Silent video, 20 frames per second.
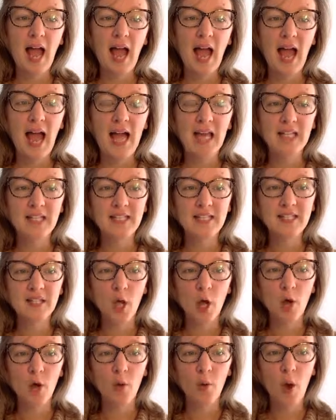And
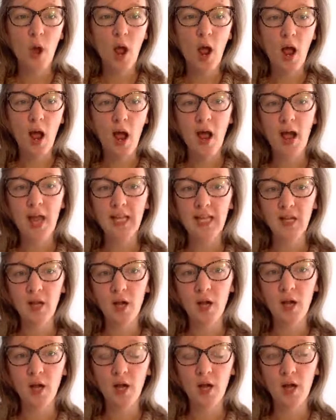so I
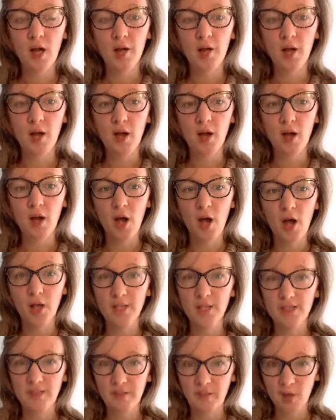can't
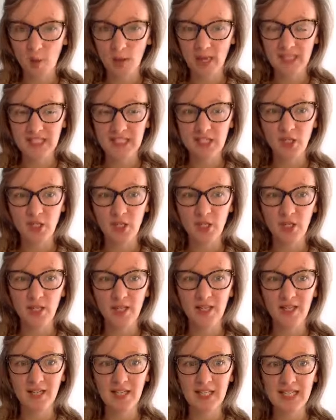answer the
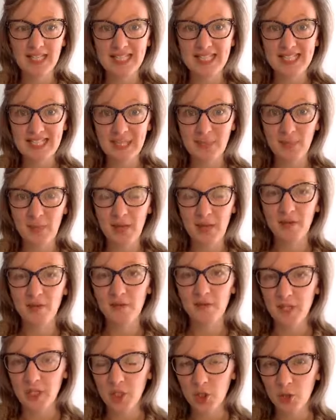question, is it
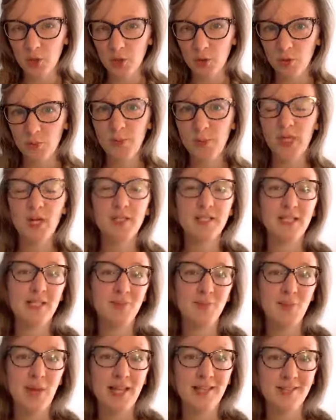beneficial? Because it
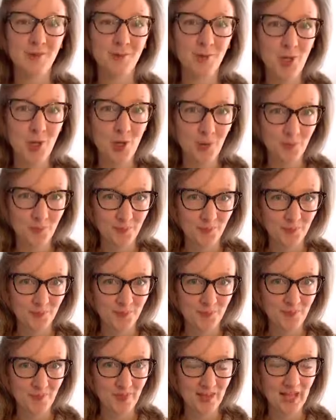depends on you
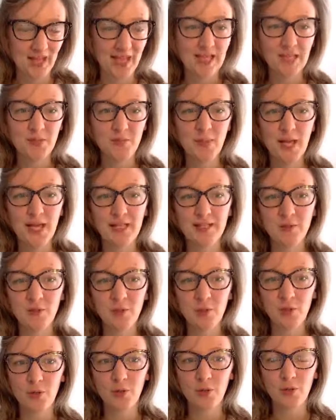and it depends
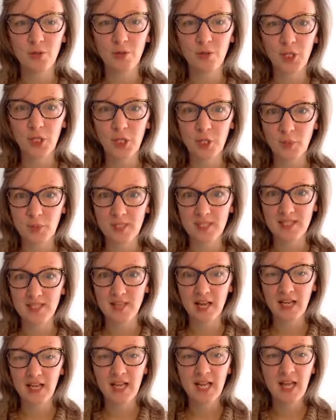on your human
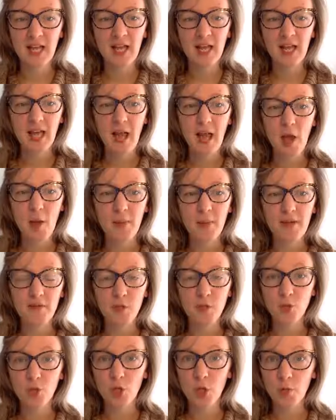design. If
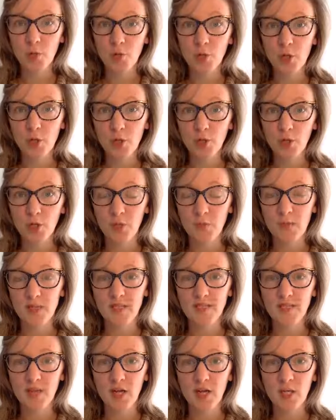you don't know your human
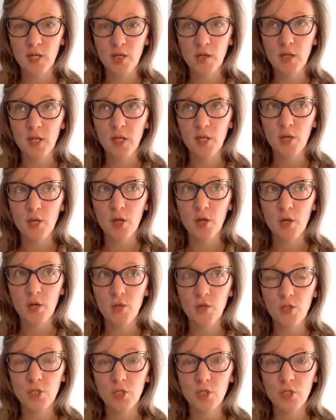design, you can
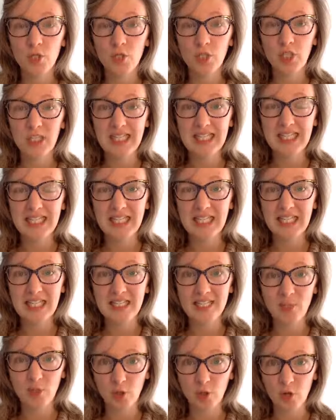go to
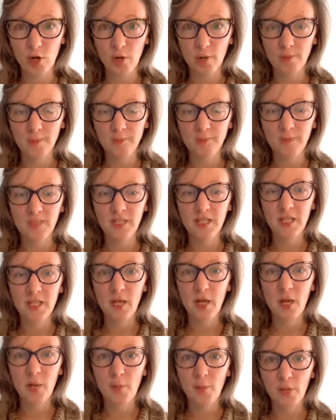genekeys.com
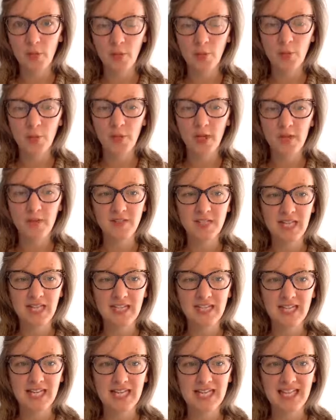and put your birth
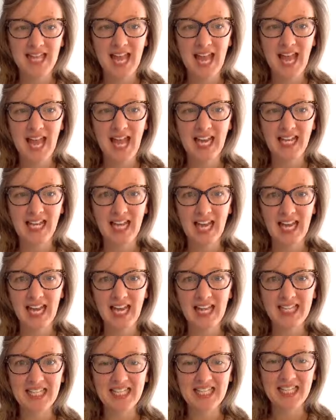data in there and get
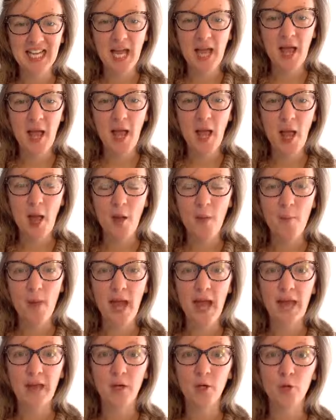it. And
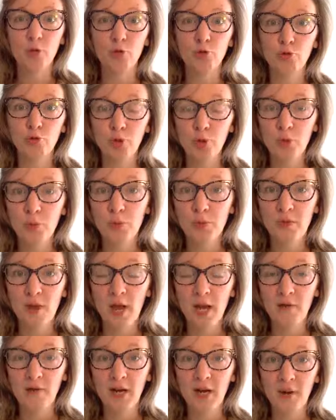a group
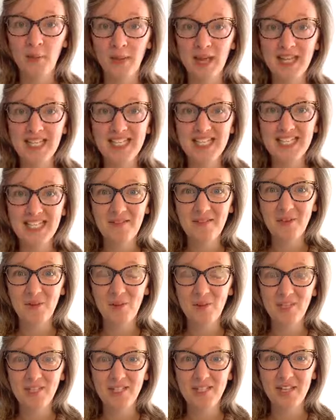that I recommend if you
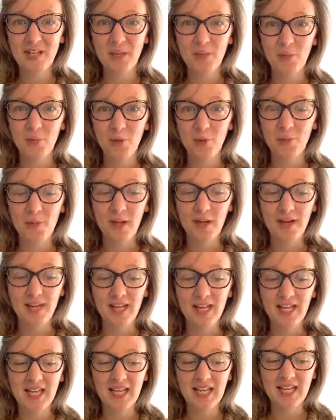want to learn more about
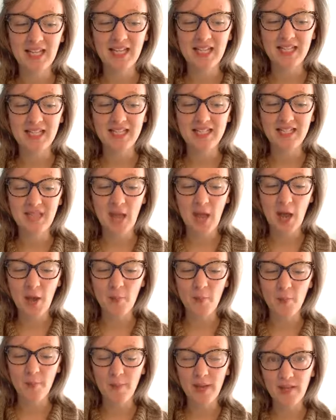it is
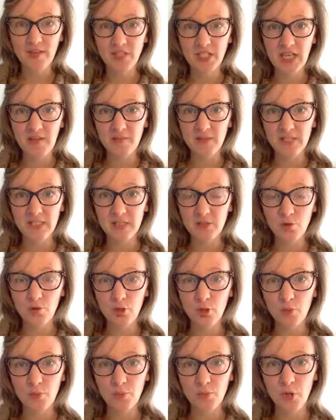Beth Davis's
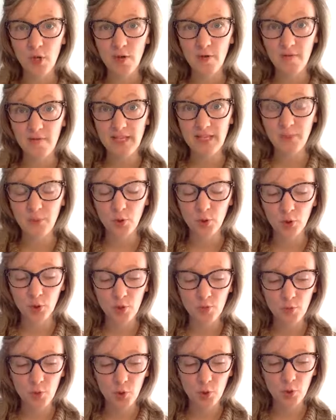group, Facebook
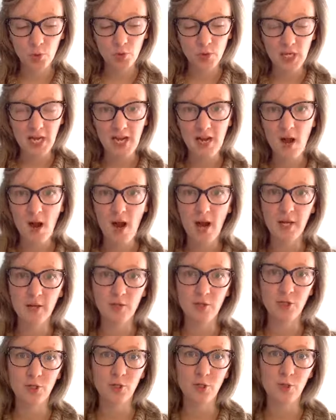group called
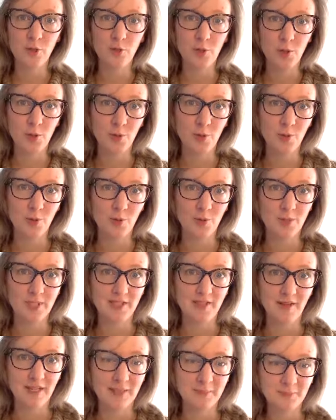Align to Your
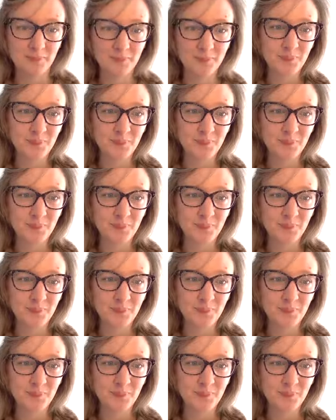Design.